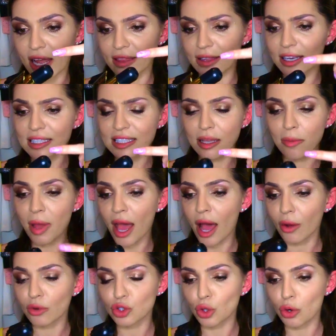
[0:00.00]
and they
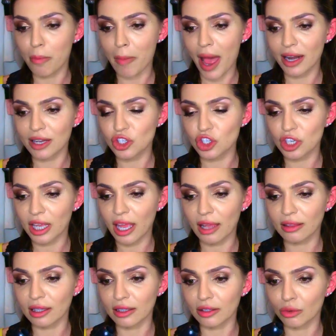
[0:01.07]
somehow don't manage to
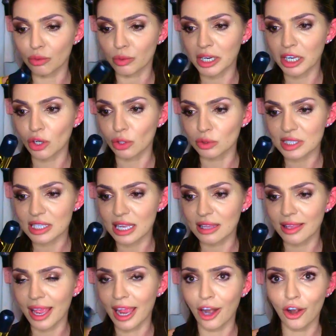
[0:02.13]
get the little wrinkles
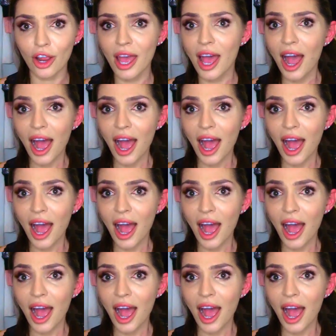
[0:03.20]
in the hair.